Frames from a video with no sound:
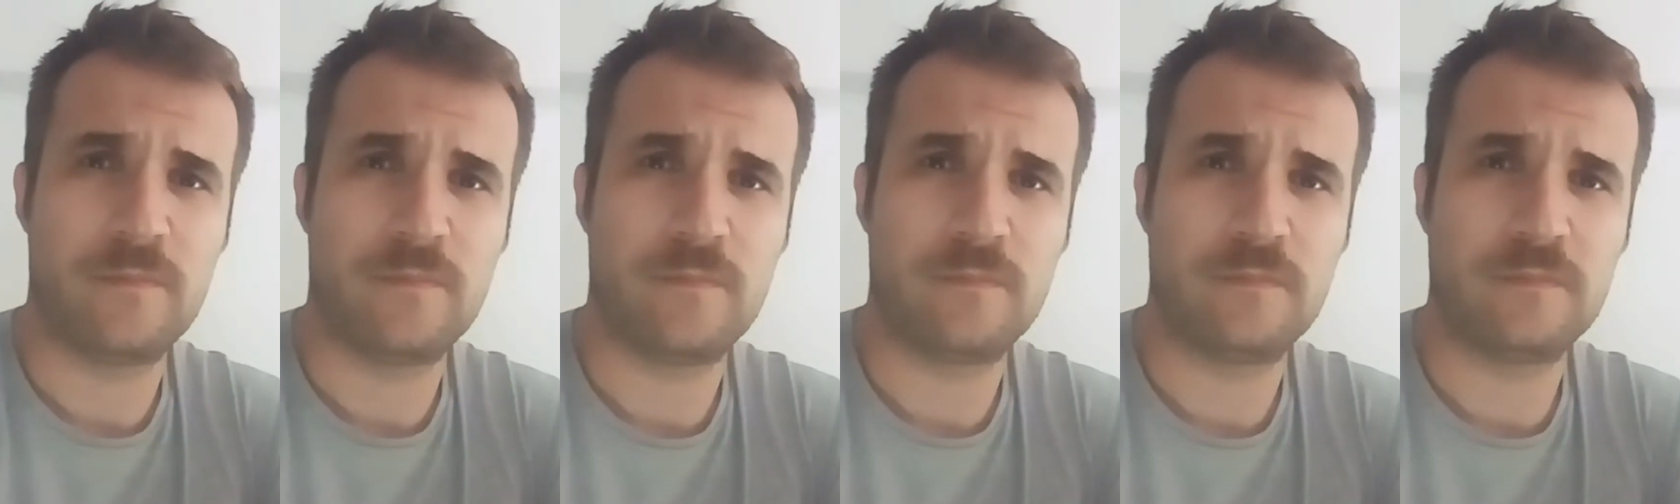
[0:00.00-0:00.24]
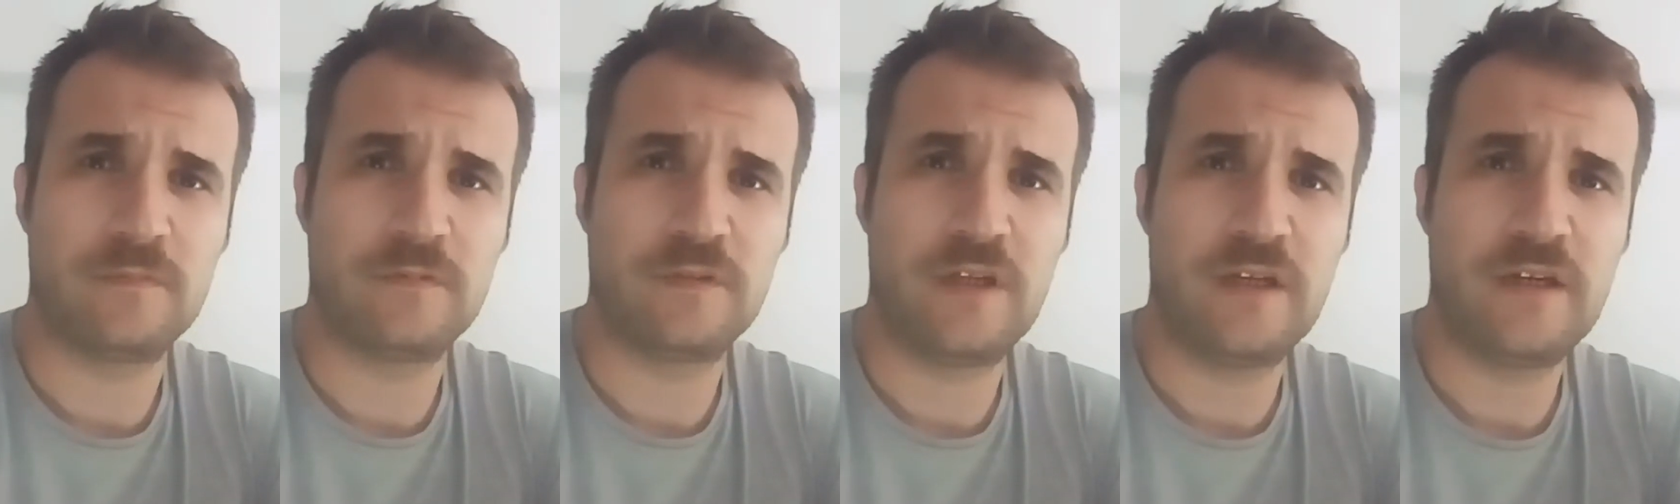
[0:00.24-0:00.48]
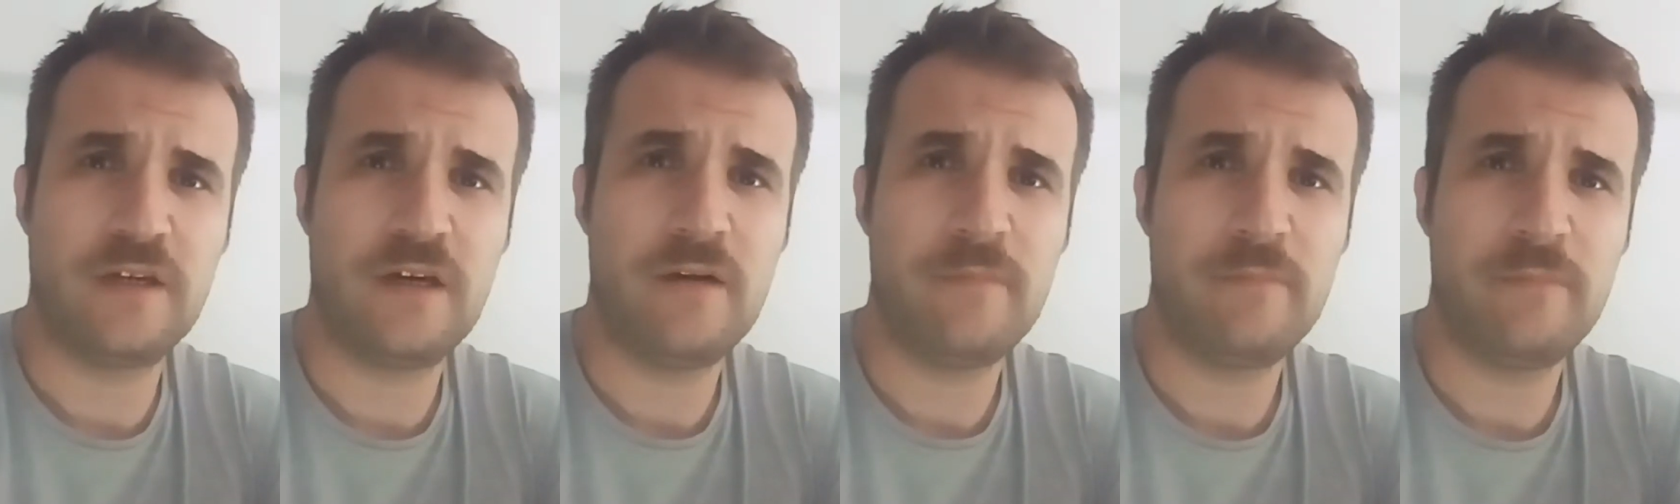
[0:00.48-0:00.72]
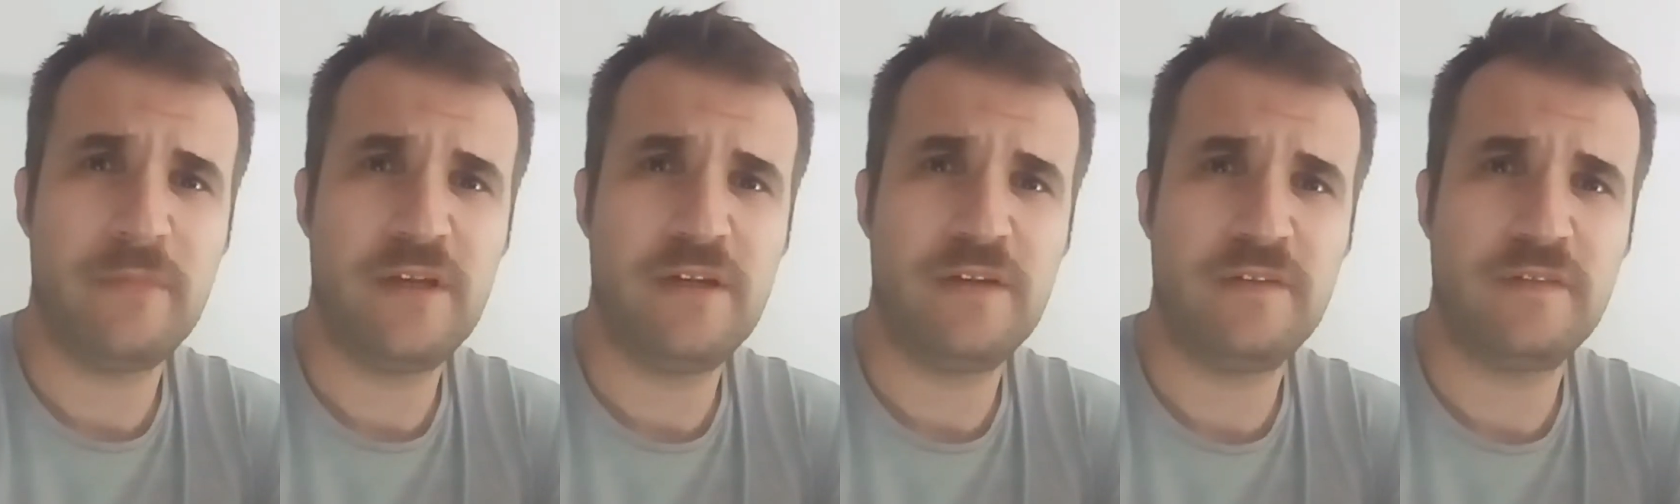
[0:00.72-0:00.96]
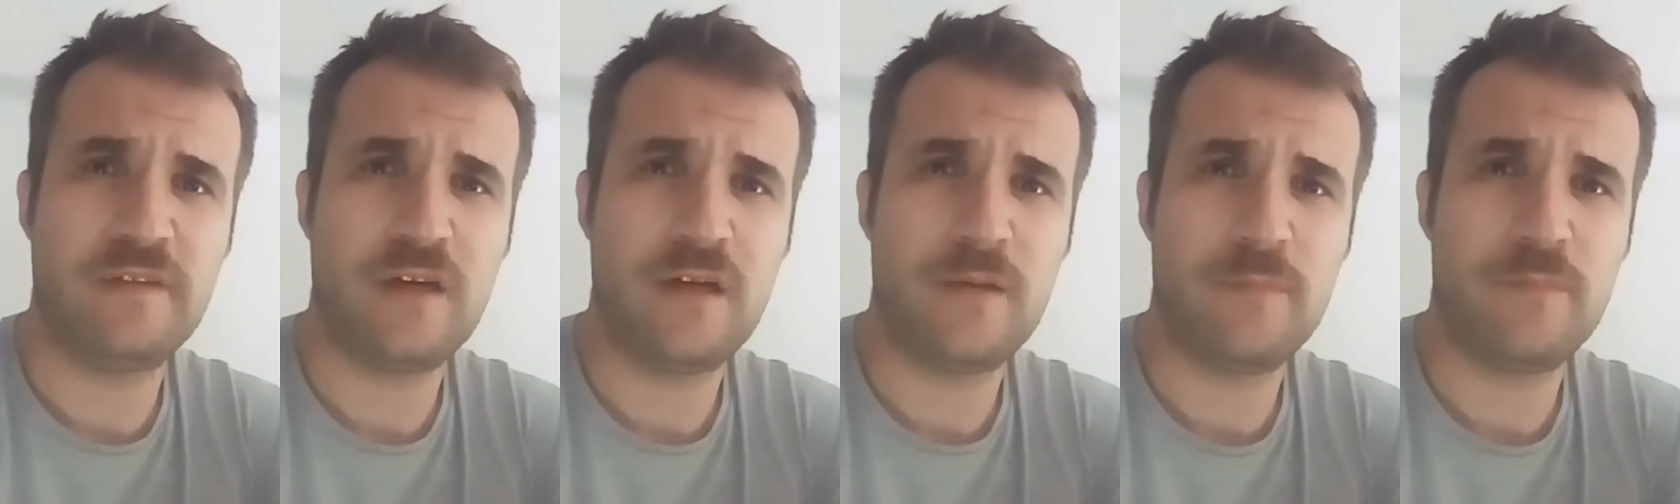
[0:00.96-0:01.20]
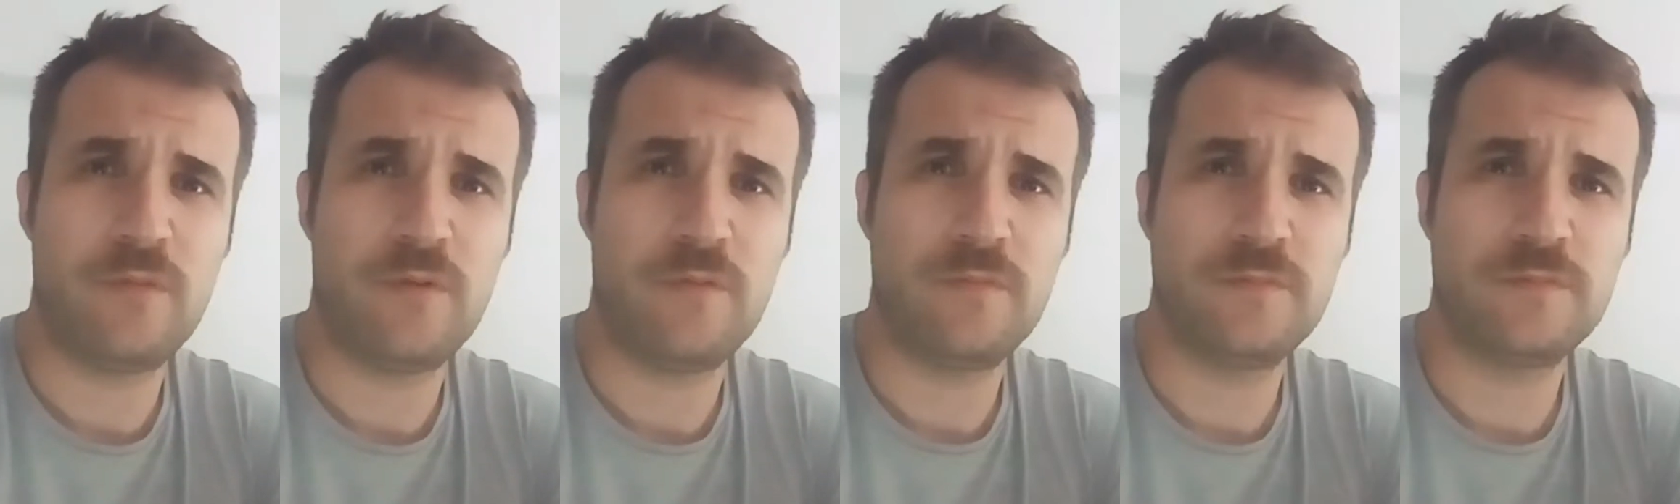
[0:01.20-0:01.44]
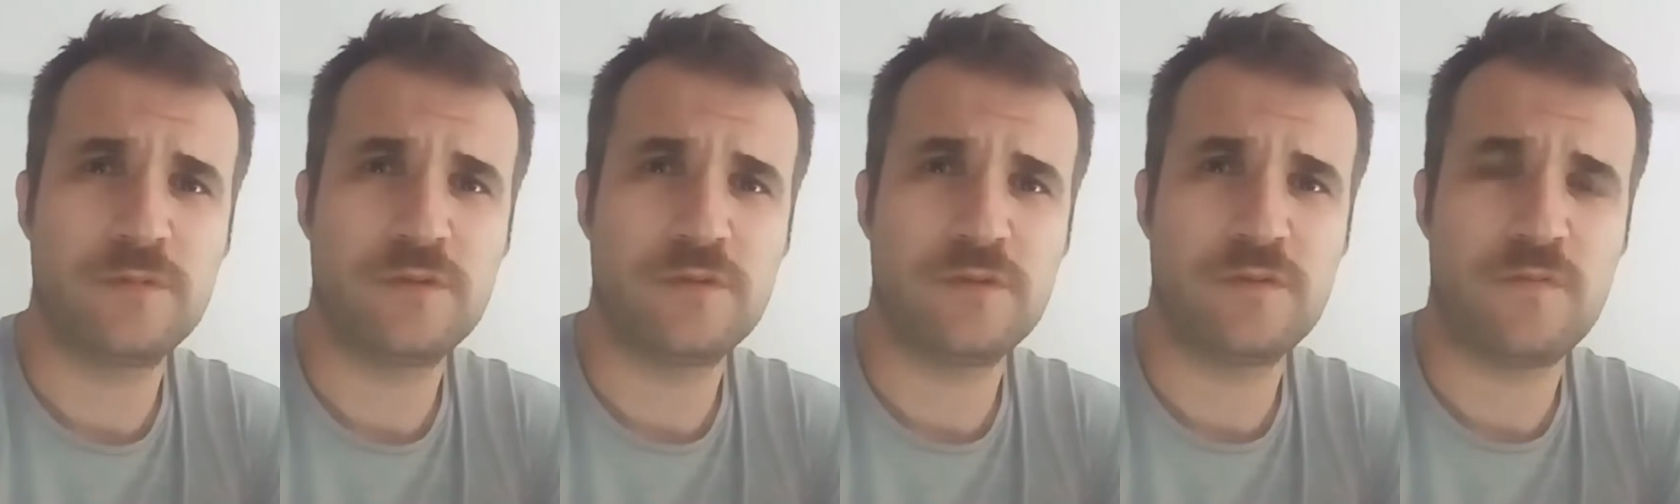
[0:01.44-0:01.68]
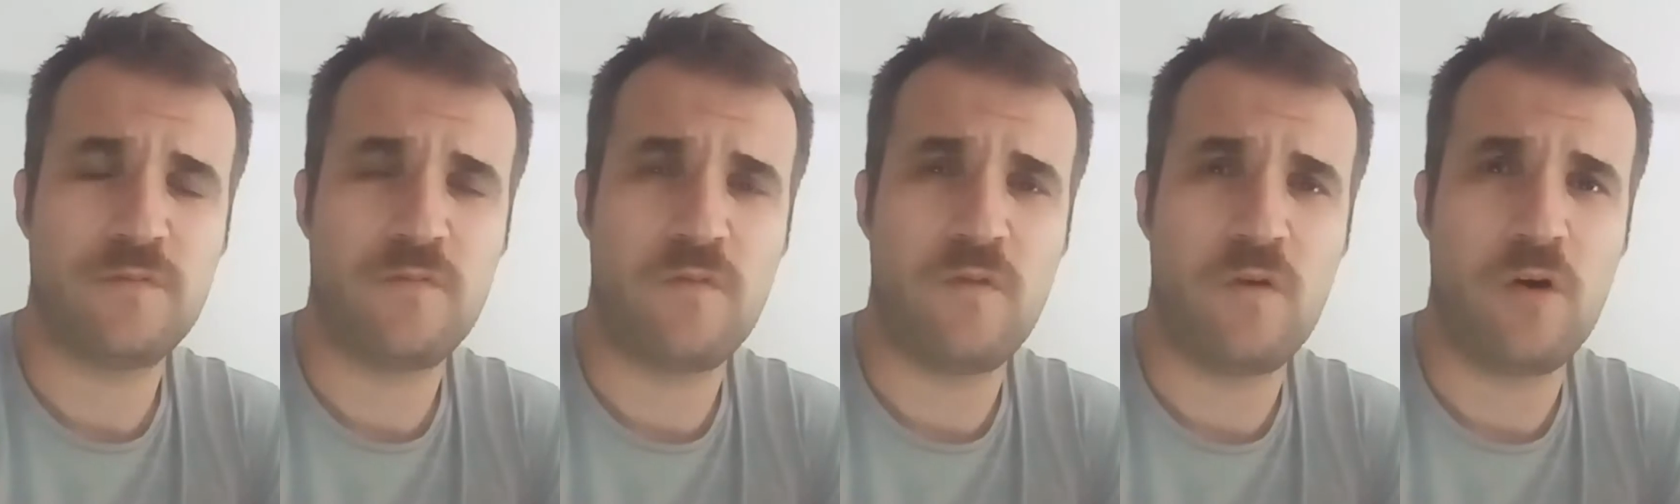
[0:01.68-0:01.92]
There are many types of
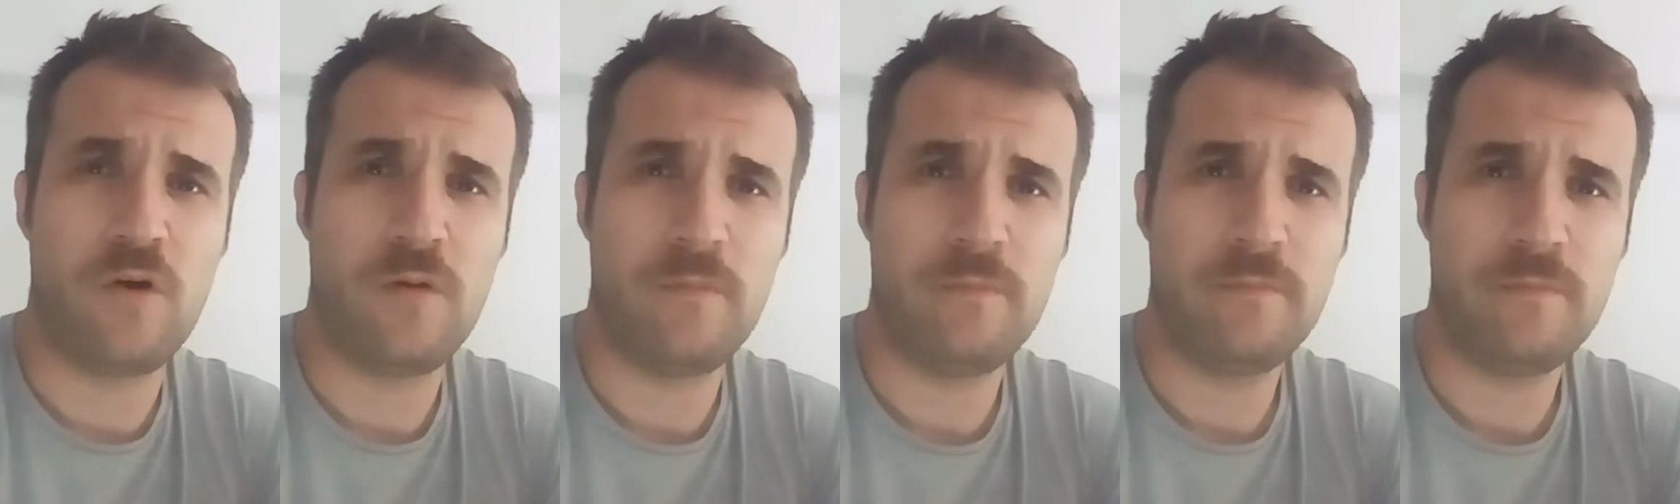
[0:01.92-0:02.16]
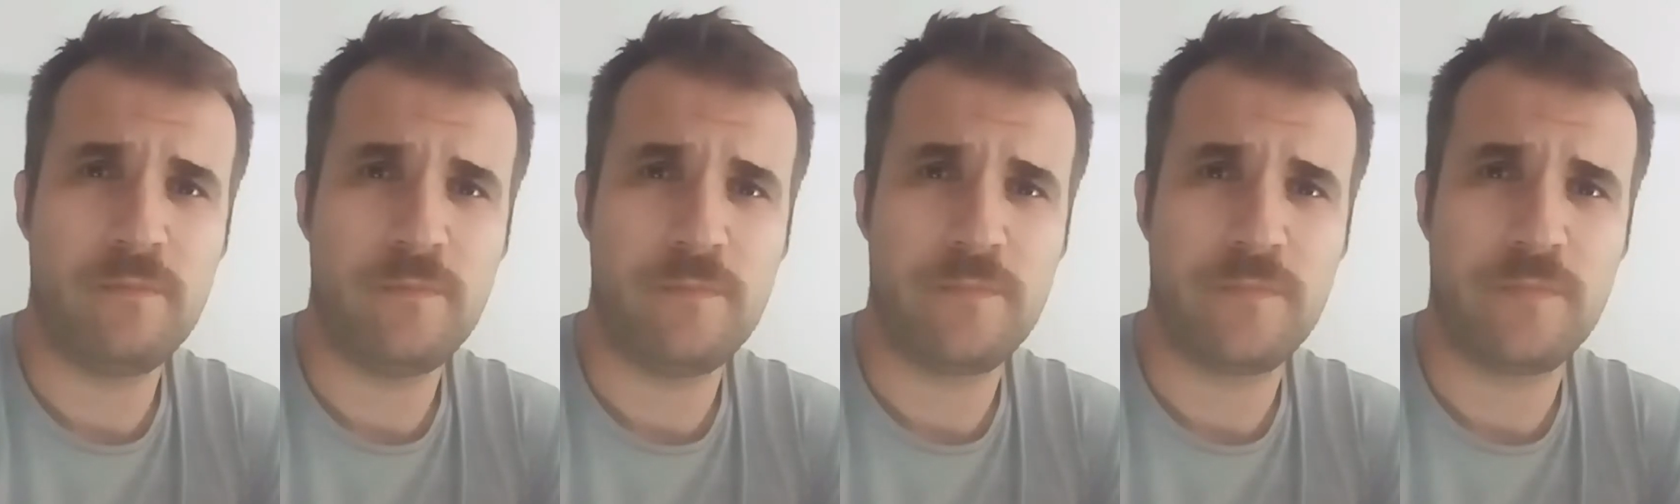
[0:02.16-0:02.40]
foam.